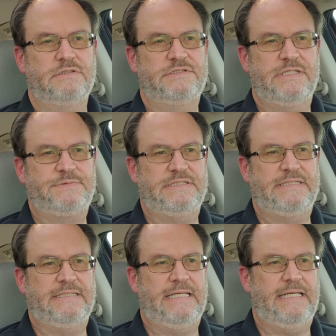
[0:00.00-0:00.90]
subject
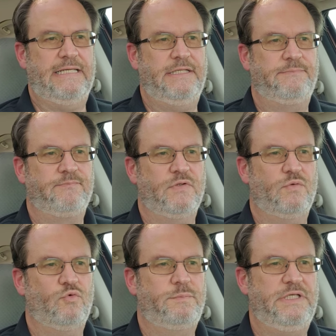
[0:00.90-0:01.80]
today
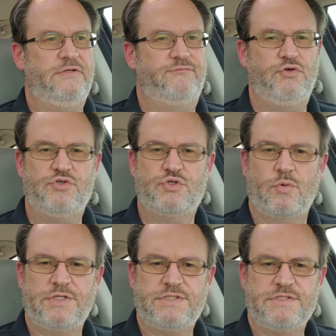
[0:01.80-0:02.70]
will be food
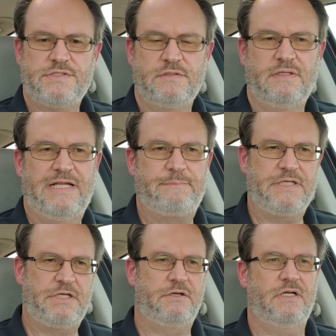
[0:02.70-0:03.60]
shortages, and I've
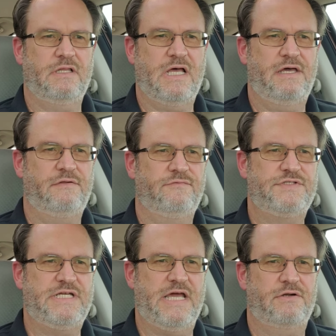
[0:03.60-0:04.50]
been hearing a lot of
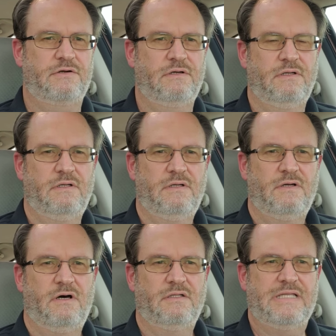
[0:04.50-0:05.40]
chatter
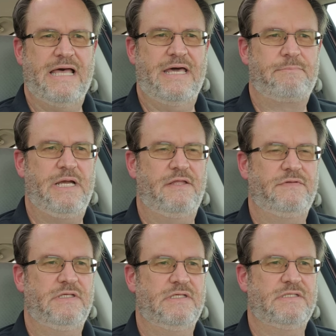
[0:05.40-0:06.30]
online about
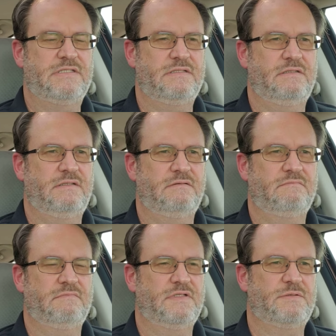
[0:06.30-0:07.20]
this, and then
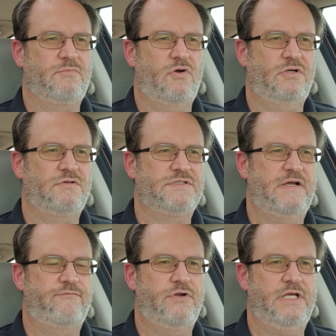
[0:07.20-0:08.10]
some articles
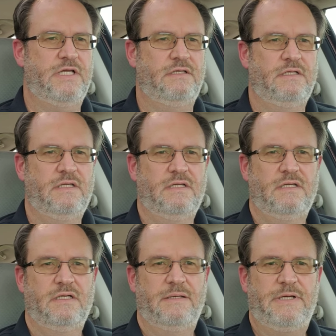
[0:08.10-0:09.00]
I've read
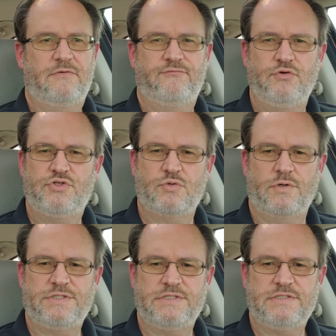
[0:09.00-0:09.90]
about food
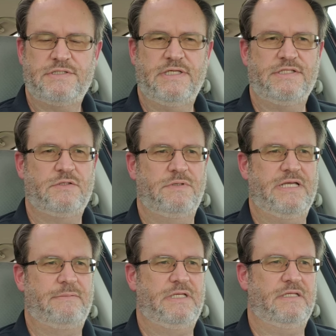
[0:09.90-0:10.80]
shortages, and so it
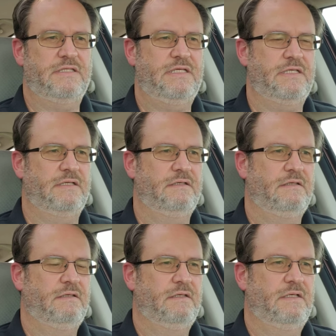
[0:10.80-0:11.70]
got me to thinking.
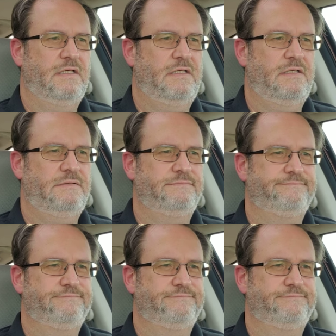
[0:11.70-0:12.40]
Uh,